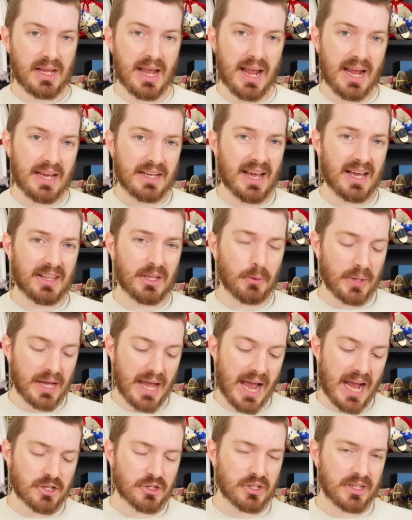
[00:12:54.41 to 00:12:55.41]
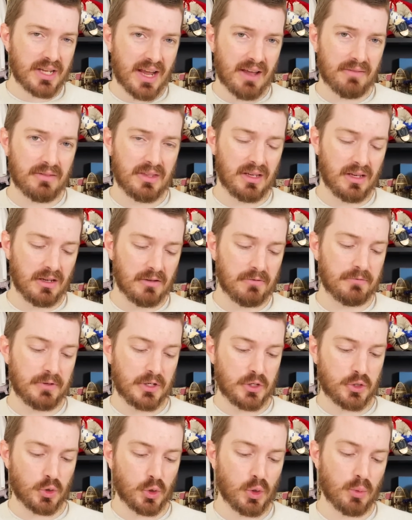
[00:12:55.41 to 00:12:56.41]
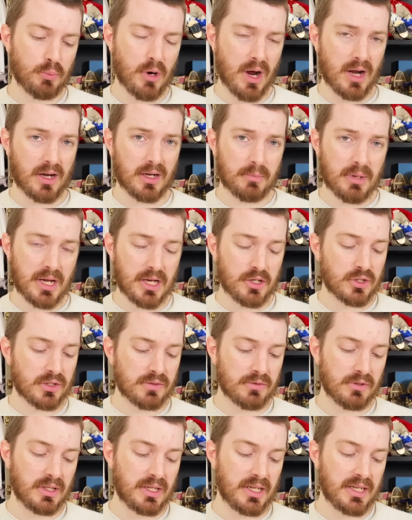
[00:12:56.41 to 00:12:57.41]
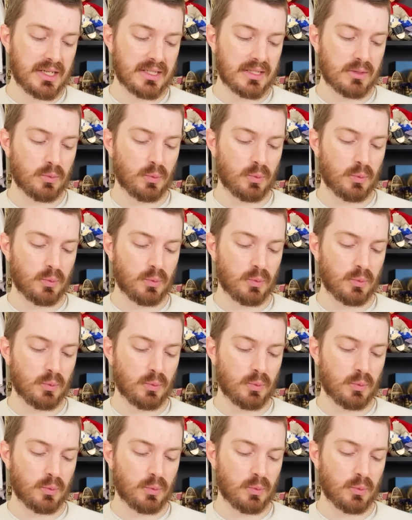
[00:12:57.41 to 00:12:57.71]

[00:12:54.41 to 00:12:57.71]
And now that we actually have the official product pages for these,